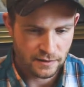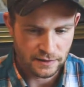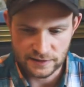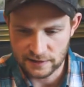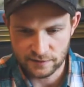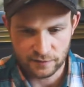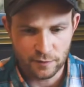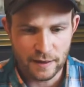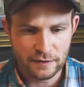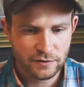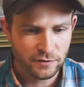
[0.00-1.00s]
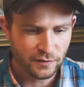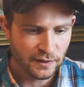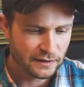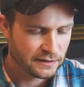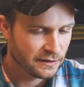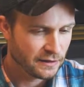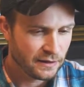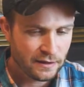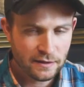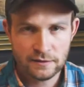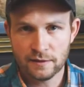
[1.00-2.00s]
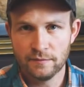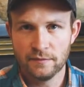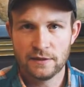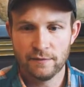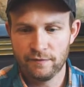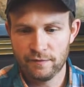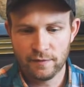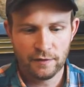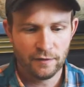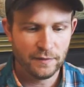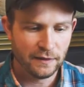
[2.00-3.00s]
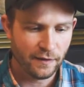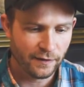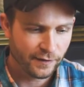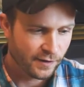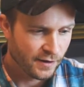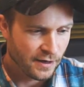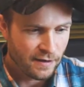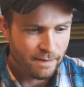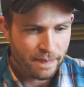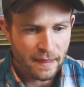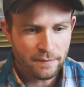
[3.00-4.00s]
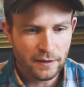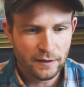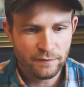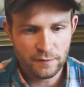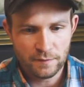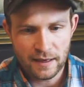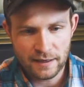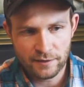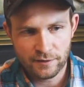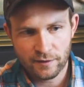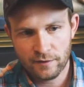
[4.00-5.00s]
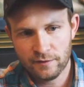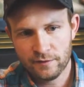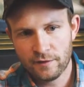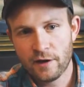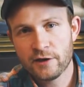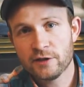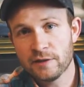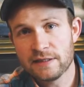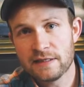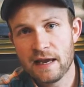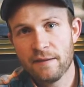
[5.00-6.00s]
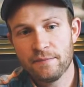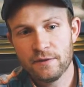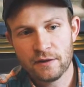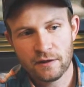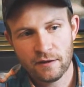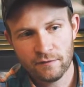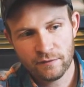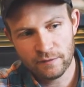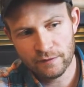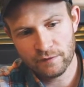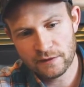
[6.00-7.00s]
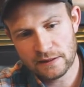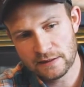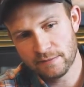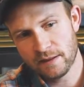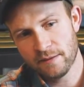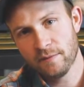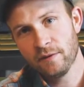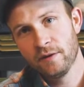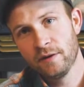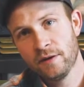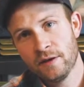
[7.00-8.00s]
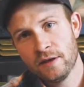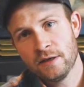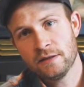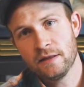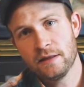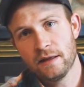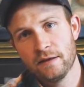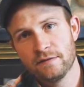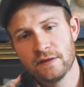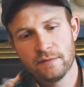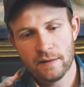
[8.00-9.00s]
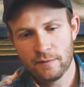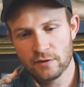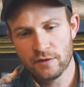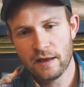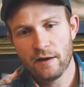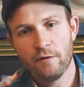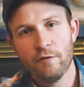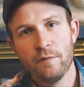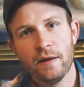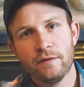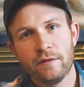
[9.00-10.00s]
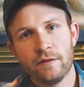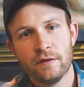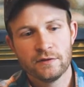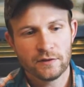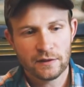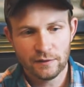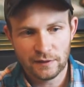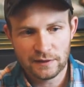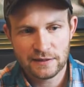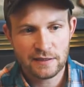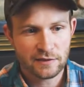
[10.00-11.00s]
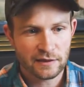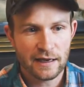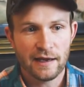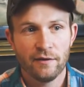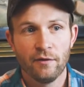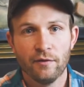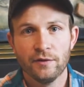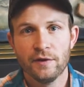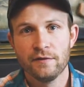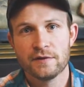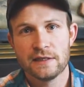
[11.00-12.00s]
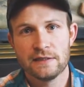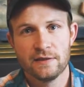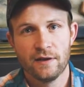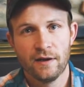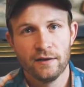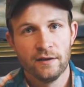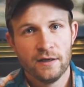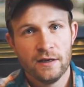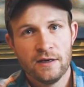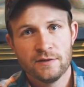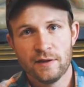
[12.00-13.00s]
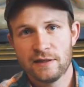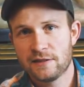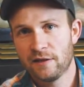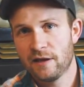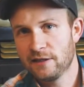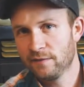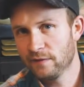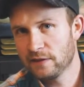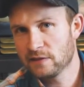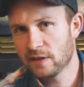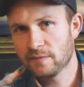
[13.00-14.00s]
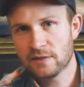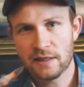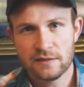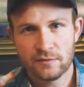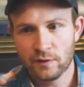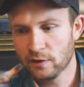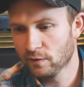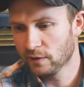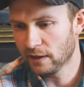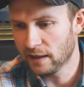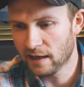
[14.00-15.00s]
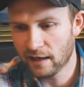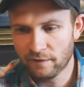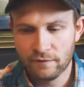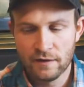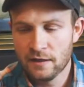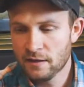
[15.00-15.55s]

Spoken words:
season will go about 2 weeks, some of them a little bit longer. But if you buy your archery stamp, you can hunt from the 1st of September to the end of September, so that whole month. So you essentially add a whole nother season on. So that's a lot different than some states where you are going to have